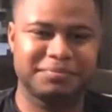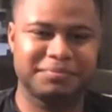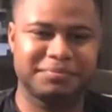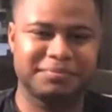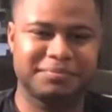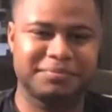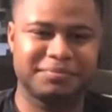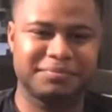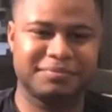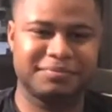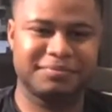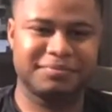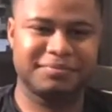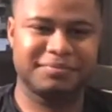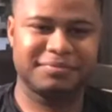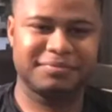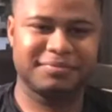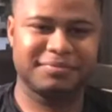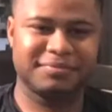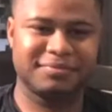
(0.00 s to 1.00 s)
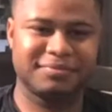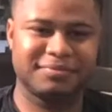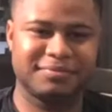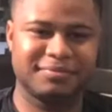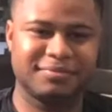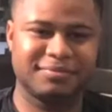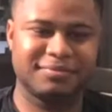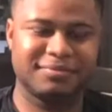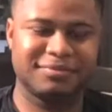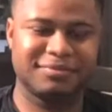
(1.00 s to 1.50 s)

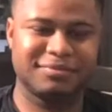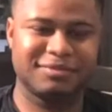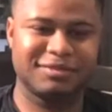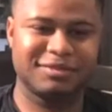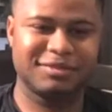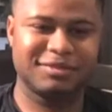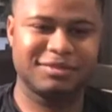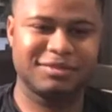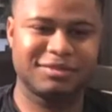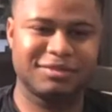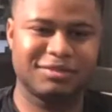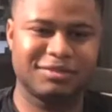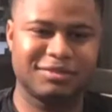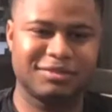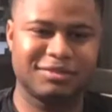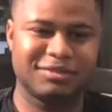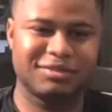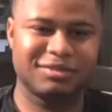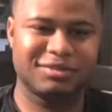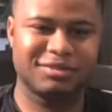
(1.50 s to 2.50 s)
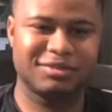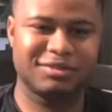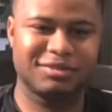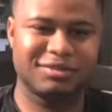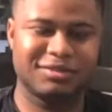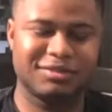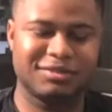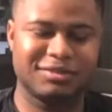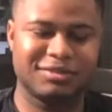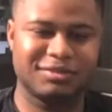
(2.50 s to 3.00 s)

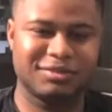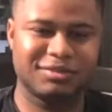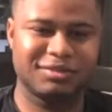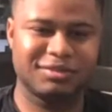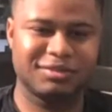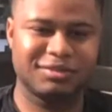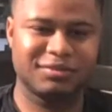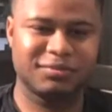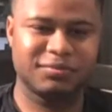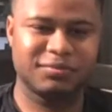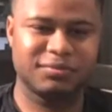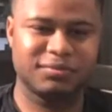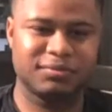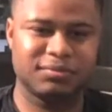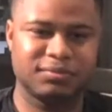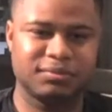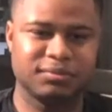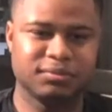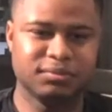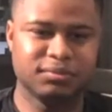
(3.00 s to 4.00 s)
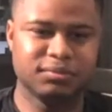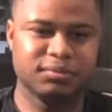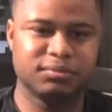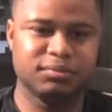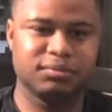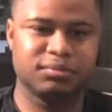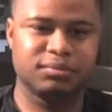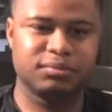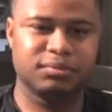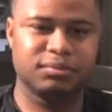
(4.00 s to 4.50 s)

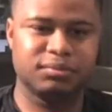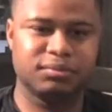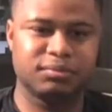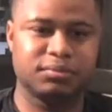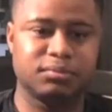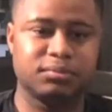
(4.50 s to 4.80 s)
The person shown says nothing.